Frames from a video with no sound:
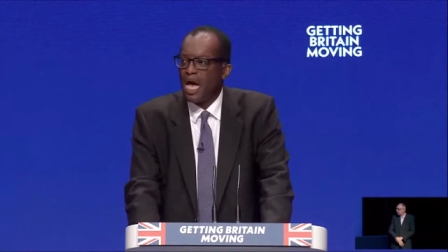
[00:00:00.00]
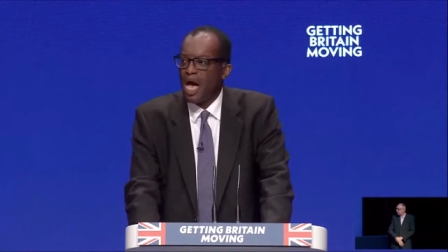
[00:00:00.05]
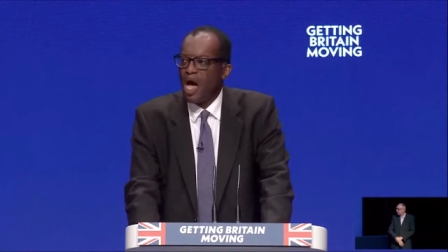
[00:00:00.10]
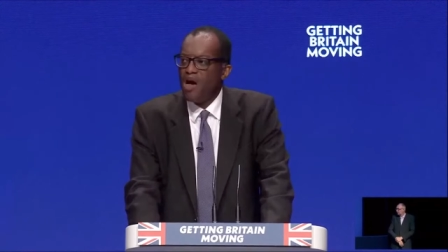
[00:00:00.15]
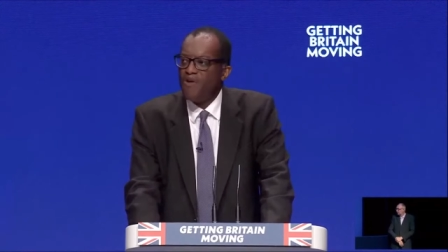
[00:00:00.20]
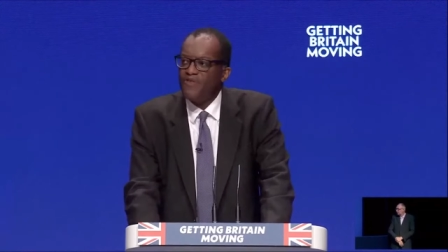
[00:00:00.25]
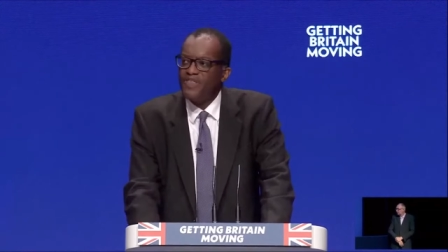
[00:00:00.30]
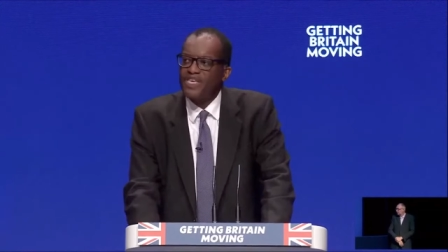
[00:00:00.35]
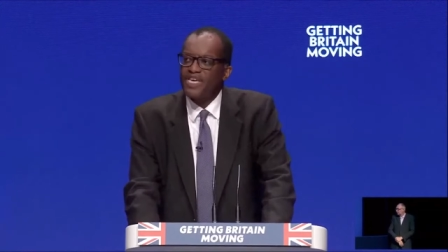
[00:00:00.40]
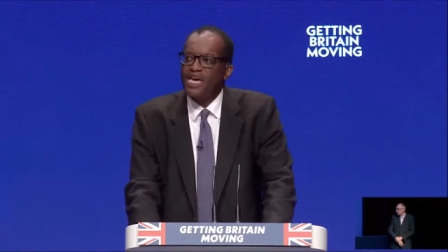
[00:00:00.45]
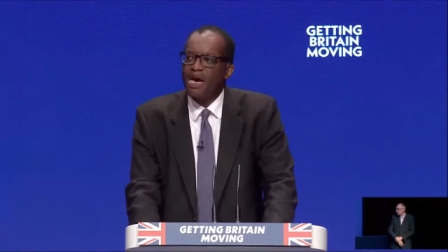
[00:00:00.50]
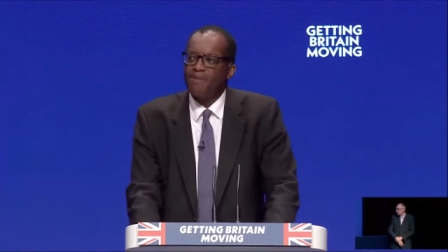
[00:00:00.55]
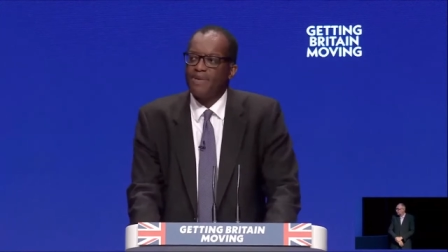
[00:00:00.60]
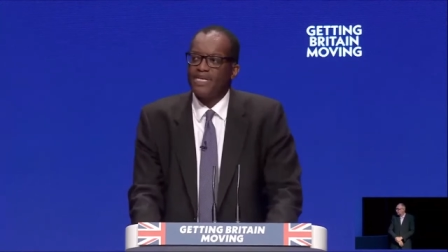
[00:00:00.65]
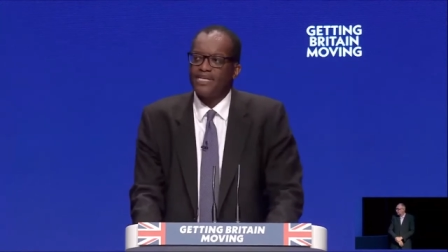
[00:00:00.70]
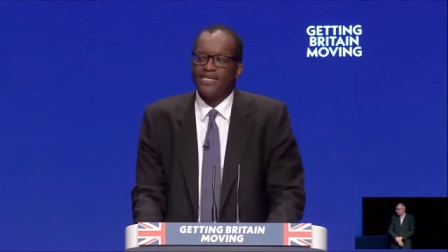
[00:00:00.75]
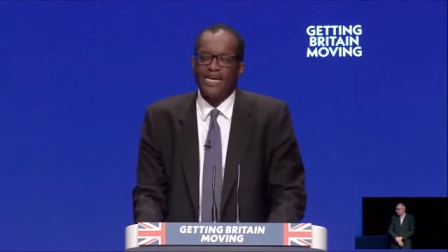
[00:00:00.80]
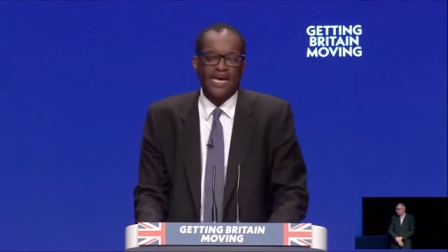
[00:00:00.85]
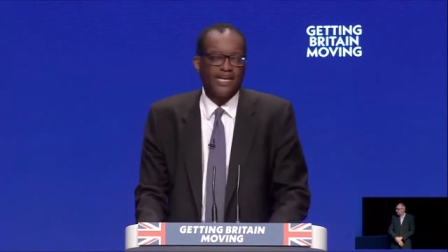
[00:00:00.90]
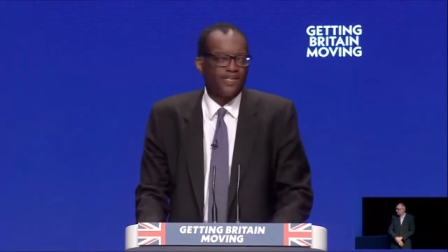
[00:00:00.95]
Over the
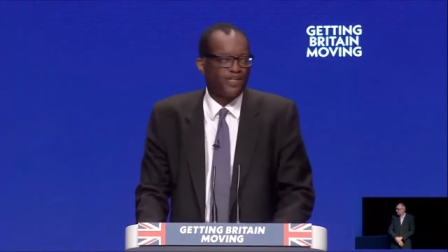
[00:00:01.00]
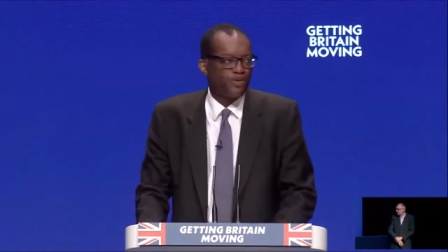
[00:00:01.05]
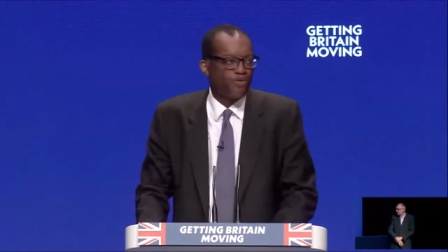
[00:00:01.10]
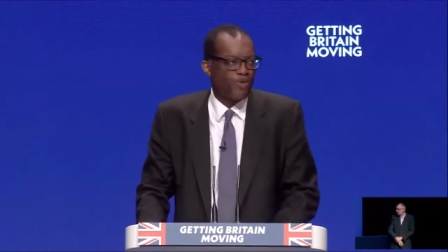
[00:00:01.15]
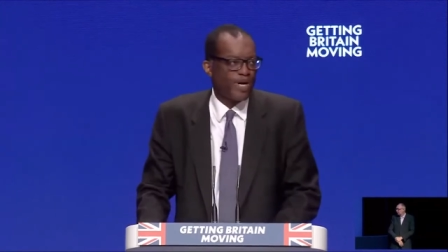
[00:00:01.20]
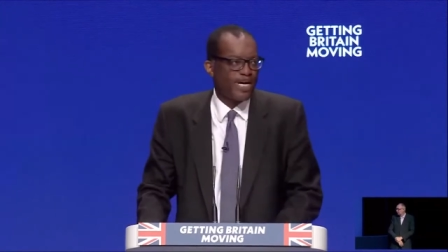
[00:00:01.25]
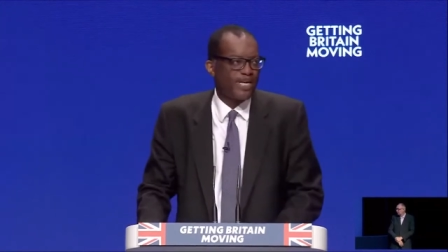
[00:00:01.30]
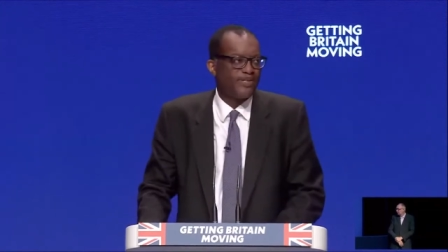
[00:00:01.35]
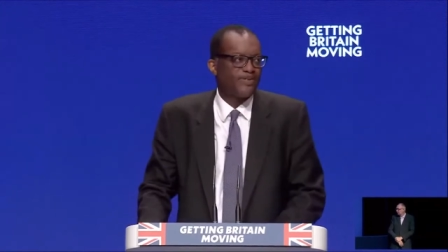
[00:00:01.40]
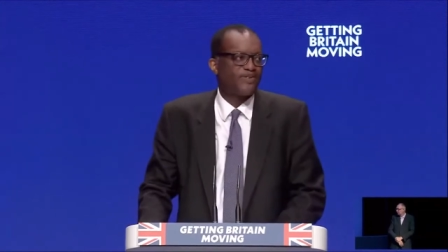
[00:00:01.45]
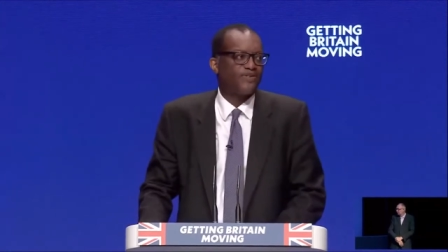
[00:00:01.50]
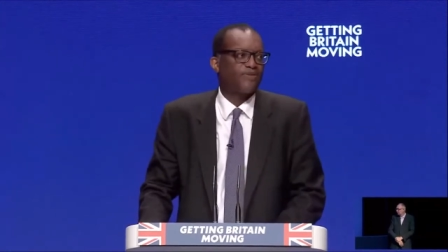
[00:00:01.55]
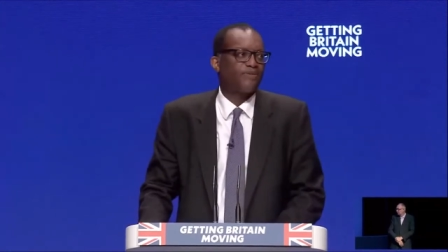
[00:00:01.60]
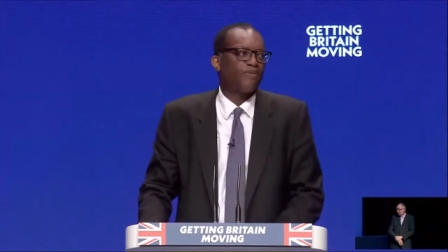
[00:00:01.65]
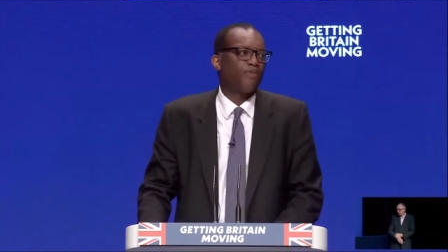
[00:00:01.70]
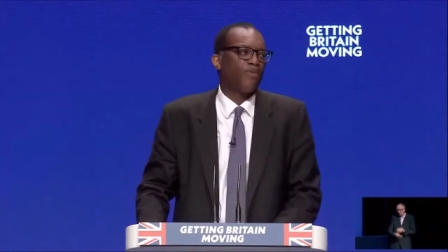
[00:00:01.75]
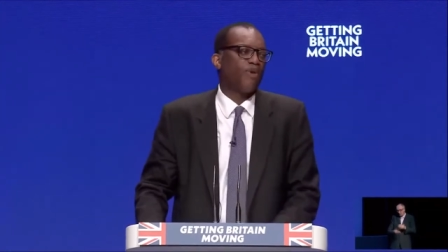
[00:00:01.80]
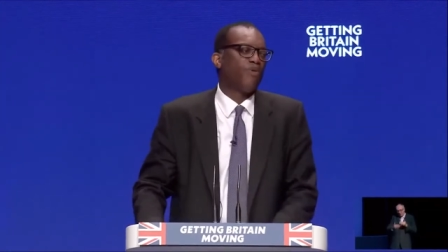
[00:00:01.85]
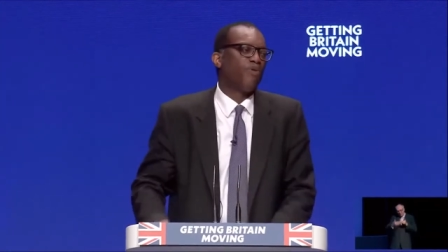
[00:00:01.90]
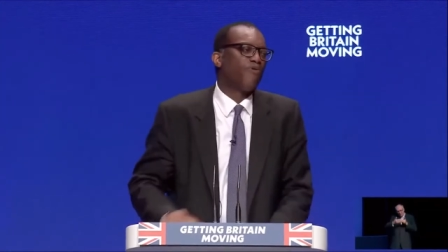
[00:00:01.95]
coming days and weeks,
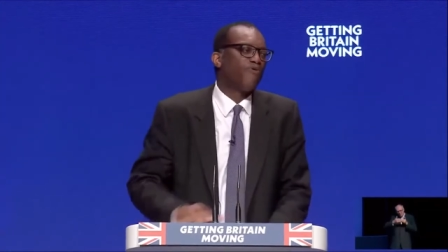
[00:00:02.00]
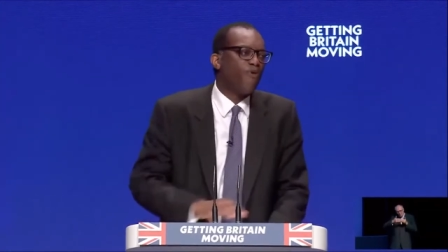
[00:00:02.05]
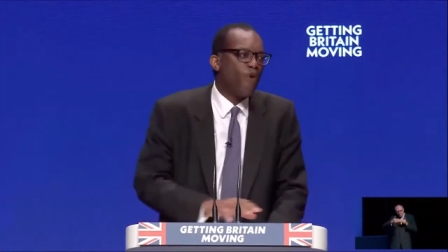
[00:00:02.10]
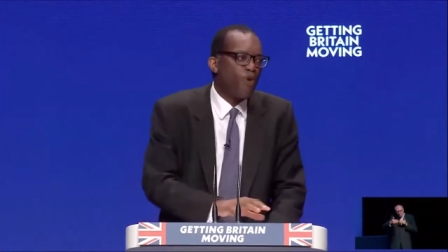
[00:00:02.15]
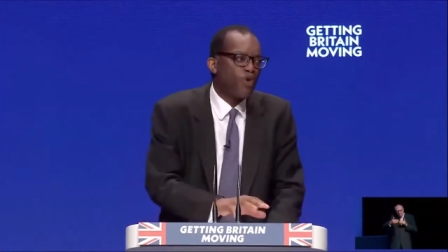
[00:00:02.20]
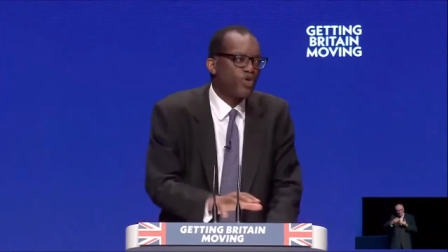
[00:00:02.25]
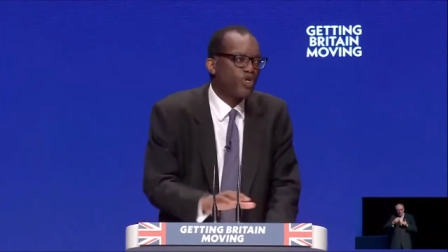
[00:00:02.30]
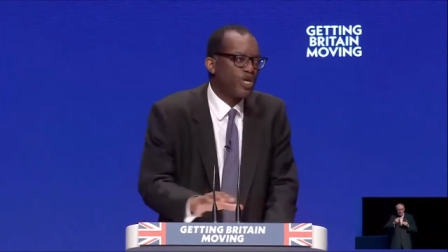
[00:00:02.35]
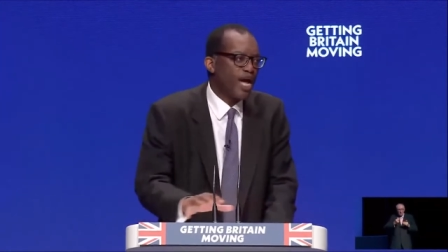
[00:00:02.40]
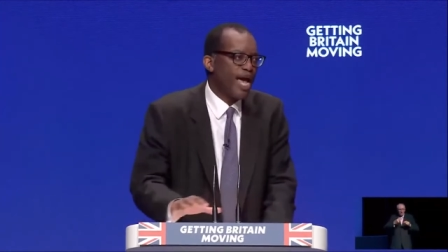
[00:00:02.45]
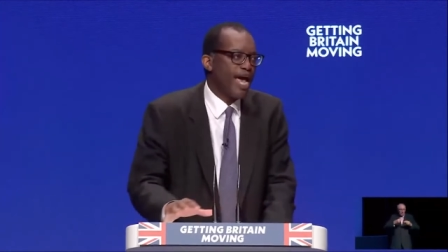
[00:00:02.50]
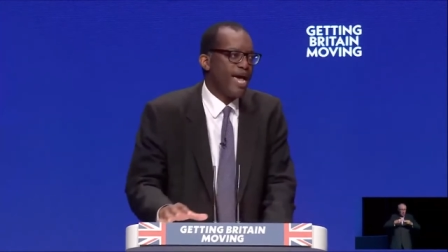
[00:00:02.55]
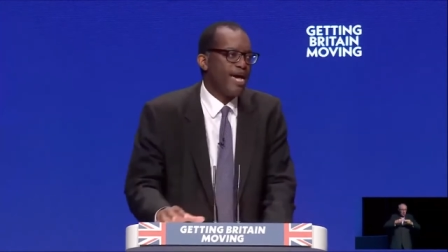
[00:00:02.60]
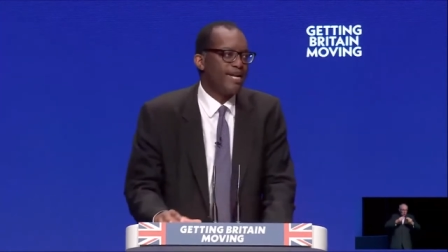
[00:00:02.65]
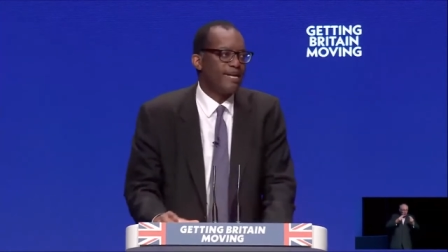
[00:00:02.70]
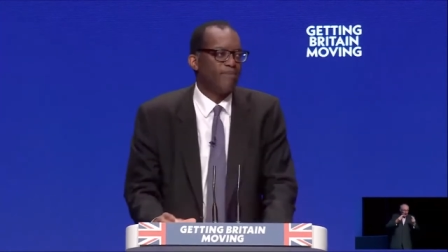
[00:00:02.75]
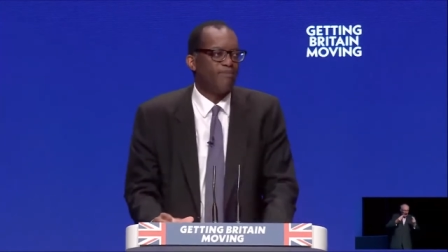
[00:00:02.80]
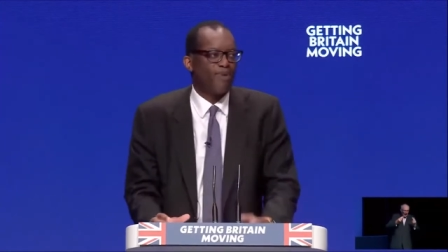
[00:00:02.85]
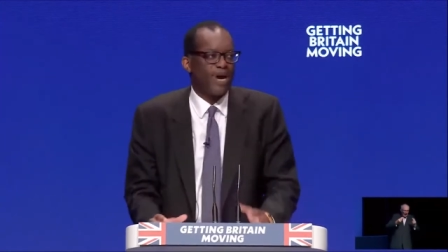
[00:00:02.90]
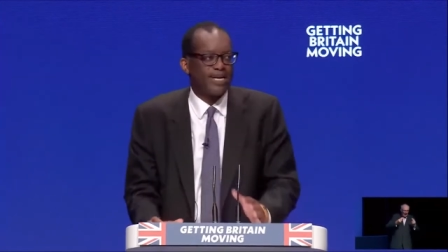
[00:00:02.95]
we will forge
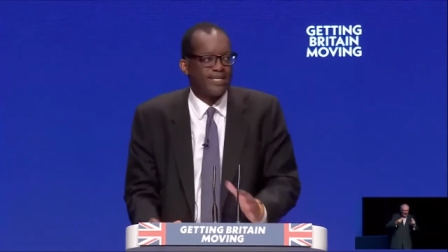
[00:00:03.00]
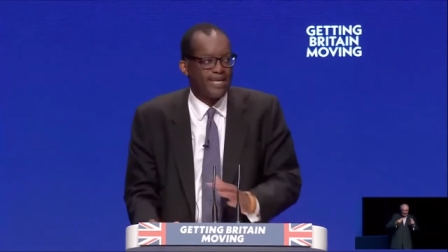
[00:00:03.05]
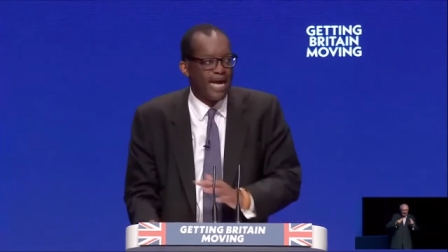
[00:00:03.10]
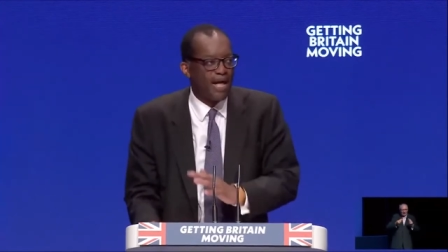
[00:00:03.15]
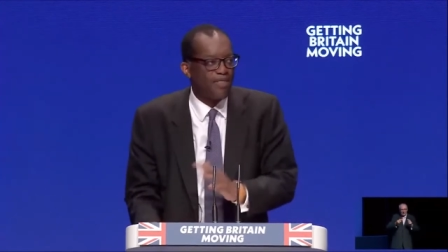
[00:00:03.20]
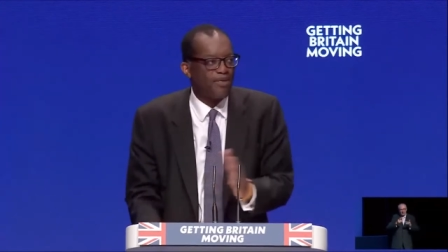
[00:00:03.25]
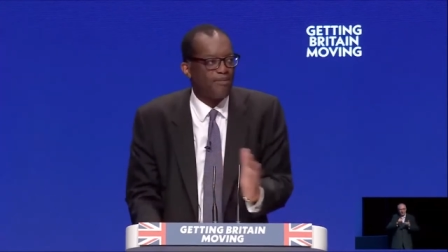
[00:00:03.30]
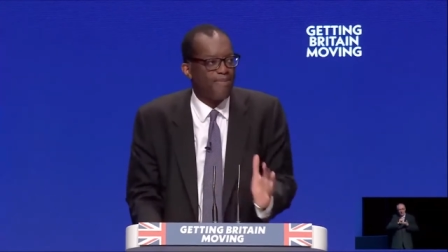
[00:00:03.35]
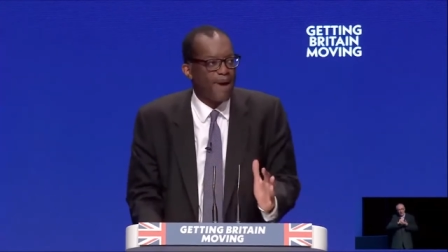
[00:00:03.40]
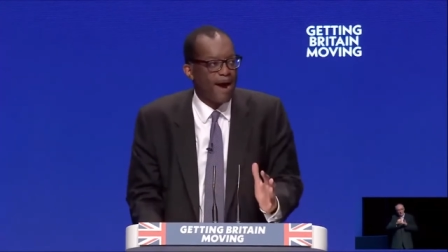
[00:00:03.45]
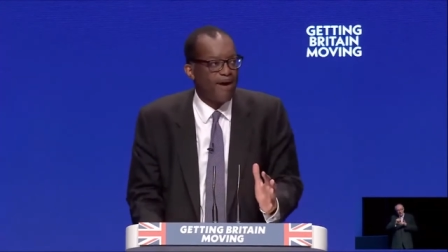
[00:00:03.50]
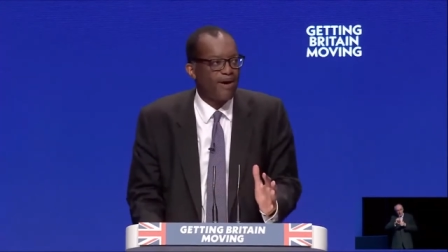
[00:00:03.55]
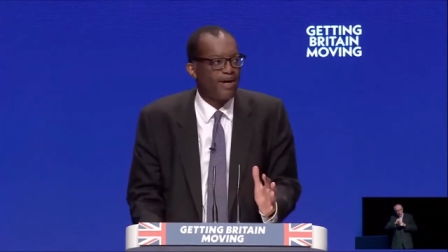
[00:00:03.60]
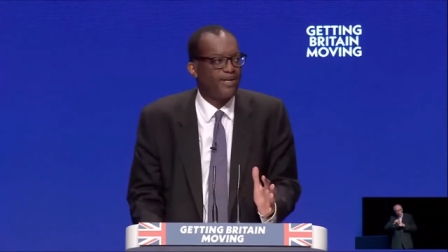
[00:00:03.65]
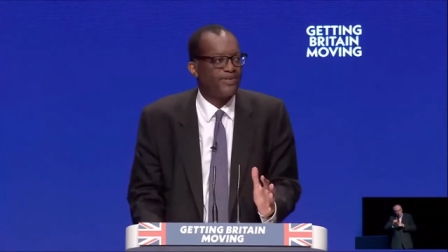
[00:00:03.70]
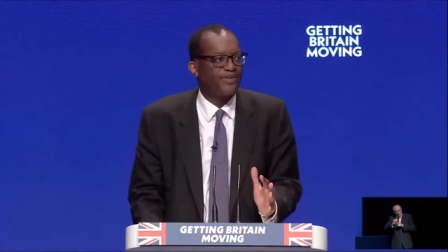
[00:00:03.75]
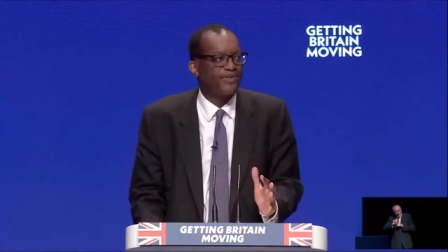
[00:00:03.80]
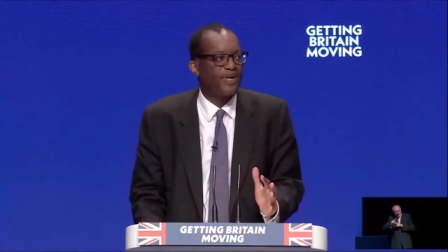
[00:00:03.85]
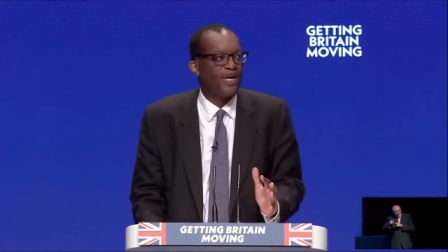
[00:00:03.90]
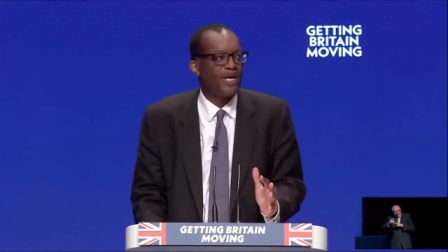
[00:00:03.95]
ahead and break down the
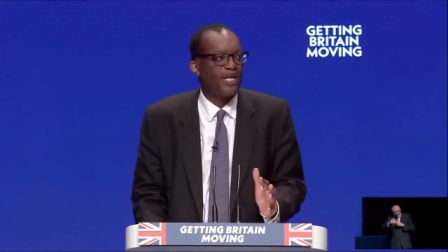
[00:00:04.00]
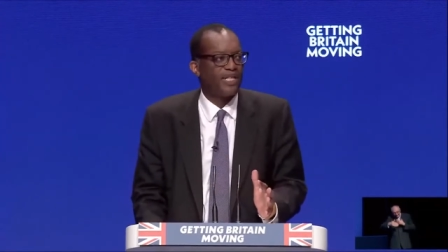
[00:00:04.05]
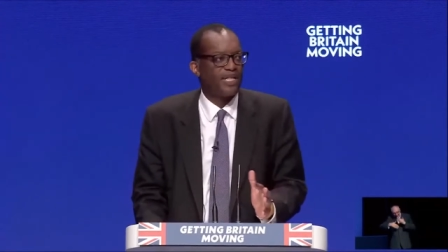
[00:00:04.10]
barriers